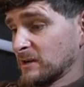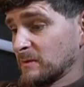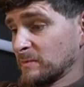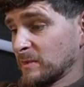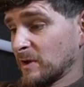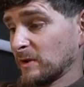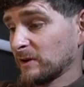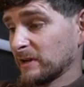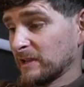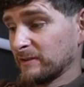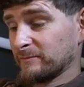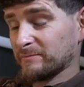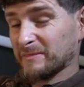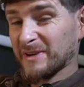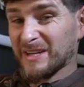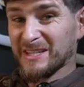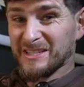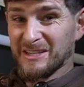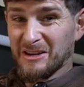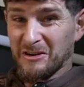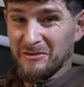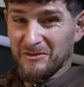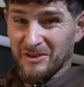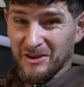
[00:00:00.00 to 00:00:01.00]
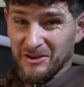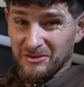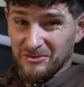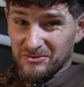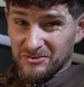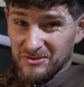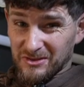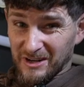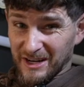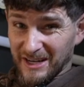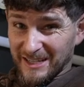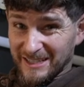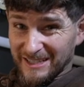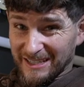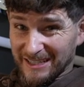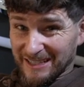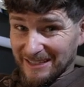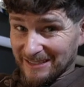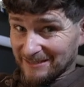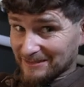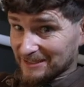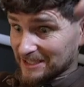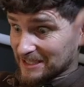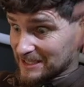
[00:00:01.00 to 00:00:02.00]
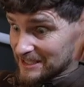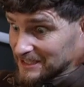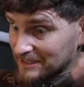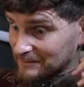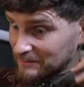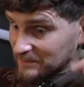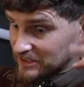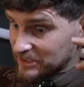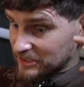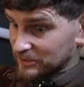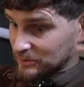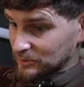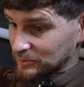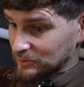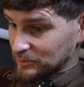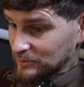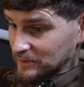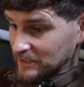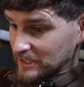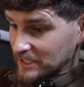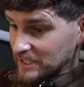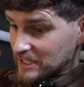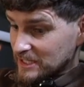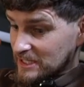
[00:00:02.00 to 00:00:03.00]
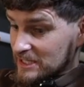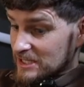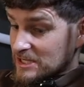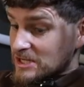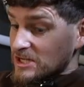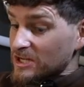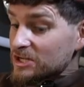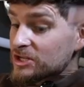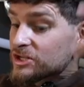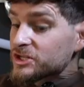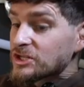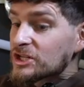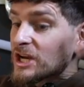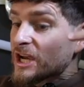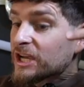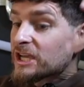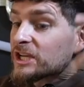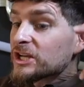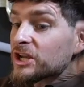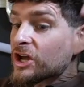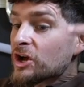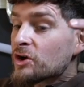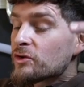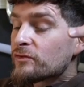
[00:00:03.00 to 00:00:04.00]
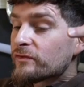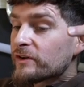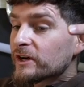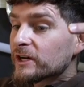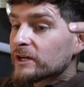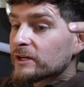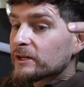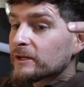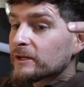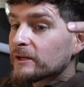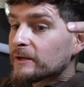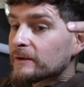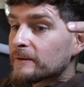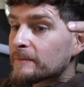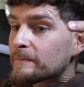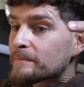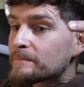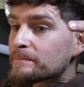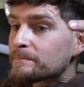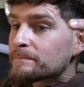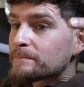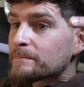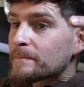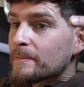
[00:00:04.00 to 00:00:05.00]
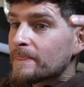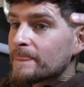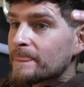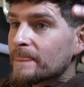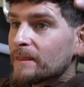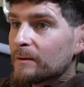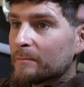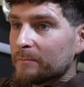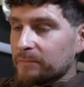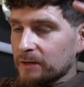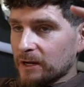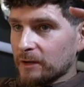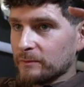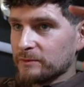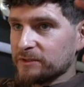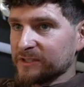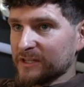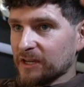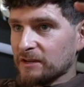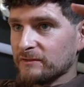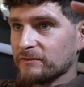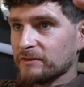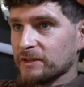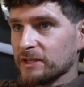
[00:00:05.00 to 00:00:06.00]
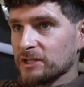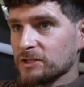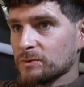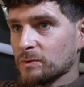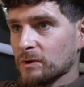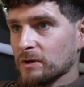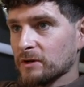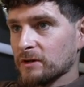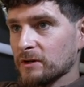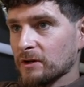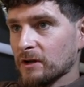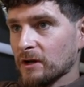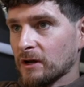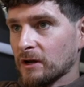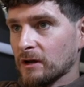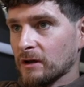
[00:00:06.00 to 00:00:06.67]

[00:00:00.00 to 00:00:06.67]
I'm not leaving myself a great deal of time to check it over. But I would say for this one,